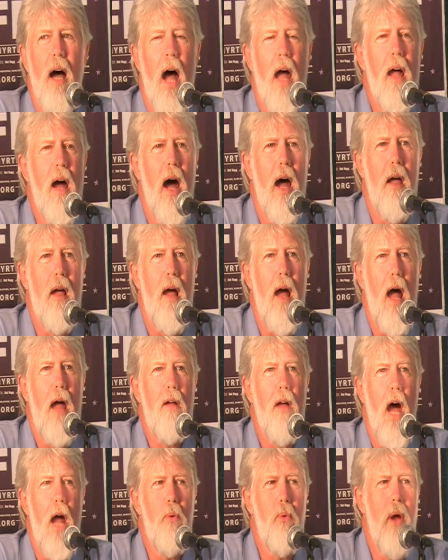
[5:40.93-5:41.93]

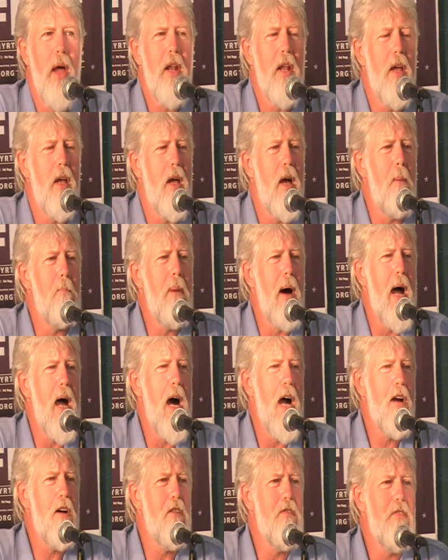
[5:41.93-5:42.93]
I read a
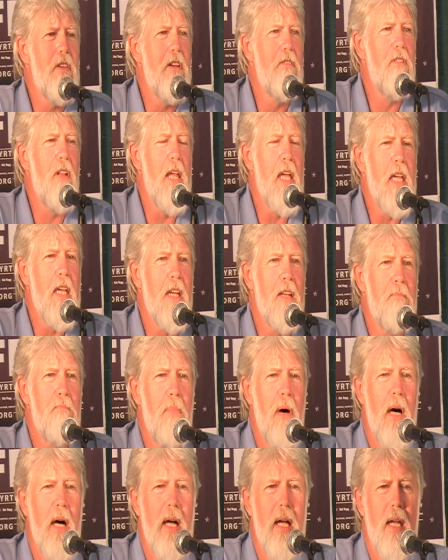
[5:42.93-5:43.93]
biography of Lincoln
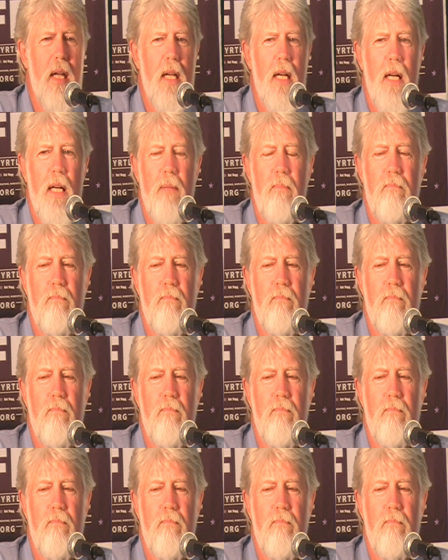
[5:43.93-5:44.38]
by